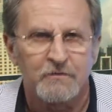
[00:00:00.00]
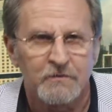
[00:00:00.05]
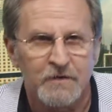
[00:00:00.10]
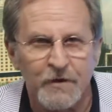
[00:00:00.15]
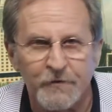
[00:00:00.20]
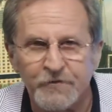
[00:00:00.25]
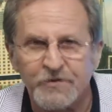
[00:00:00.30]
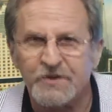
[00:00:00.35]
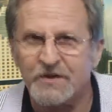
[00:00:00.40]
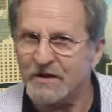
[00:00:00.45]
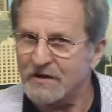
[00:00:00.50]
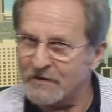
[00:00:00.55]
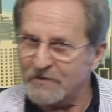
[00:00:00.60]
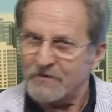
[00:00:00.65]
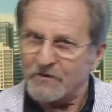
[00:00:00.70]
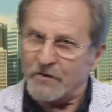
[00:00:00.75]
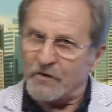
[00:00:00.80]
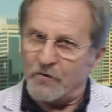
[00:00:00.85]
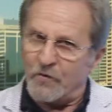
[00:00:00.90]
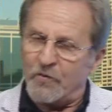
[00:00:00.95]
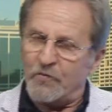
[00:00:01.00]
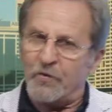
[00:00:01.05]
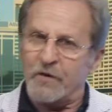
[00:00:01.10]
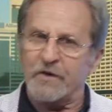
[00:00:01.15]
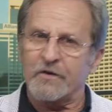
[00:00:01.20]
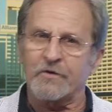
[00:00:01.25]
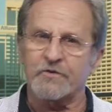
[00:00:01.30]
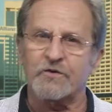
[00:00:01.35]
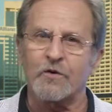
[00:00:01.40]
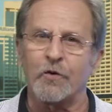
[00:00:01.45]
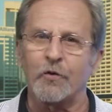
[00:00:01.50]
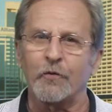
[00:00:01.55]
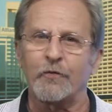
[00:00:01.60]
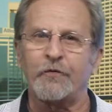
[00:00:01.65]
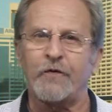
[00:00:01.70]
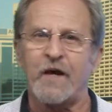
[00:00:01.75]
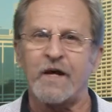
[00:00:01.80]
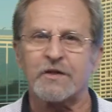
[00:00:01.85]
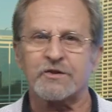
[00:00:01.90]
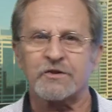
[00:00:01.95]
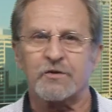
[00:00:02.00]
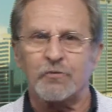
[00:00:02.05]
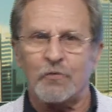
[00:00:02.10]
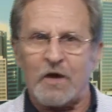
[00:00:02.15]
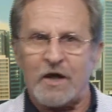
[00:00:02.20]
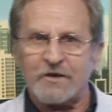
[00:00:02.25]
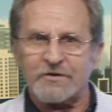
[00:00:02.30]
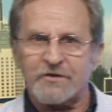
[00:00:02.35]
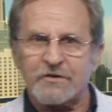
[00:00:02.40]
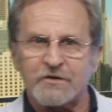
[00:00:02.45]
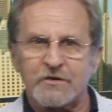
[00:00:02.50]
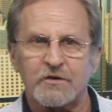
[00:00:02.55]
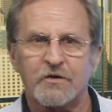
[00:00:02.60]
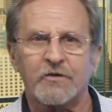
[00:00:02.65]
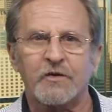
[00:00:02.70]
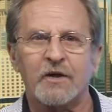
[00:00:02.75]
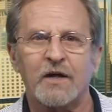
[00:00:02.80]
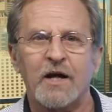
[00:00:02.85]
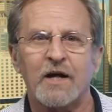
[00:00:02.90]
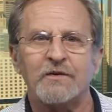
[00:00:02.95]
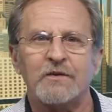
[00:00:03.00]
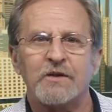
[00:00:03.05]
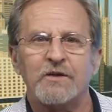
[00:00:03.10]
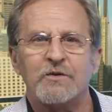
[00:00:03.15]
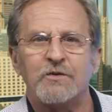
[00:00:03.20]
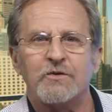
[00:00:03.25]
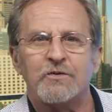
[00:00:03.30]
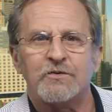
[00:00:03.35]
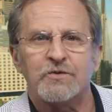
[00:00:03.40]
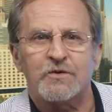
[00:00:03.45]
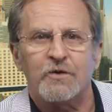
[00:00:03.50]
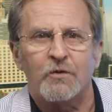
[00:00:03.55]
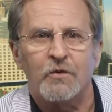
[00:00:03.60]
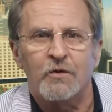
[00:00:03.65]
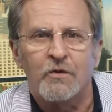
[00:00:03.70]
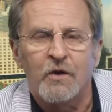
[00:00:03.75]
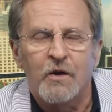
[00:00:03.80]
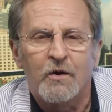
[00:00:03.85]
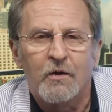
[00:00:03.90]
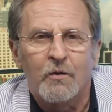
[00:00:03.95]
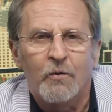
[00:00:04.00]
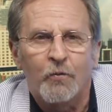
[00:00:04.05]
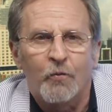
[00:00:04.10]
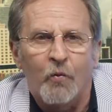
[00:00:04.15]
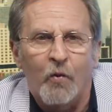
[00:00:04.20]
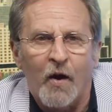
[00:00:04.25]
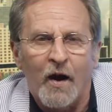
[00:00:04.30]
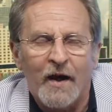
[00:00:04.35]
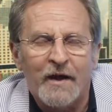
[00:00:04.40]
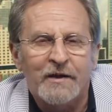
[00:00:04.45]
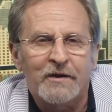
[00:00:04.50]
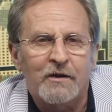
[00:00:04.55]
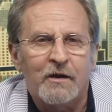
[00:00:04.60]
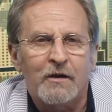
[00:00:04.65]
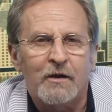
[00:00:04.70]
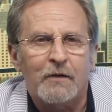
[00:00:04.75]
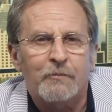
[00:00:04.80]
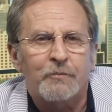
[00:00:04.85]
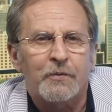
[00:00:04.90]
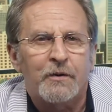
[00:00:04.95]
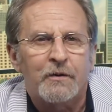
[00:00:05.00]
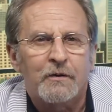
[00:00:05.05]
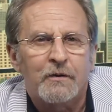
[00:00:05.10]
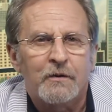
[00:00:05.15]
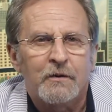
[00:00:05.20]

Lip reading: You ever see one of those old-fashioned watches, you know, the kind that you used to wind up?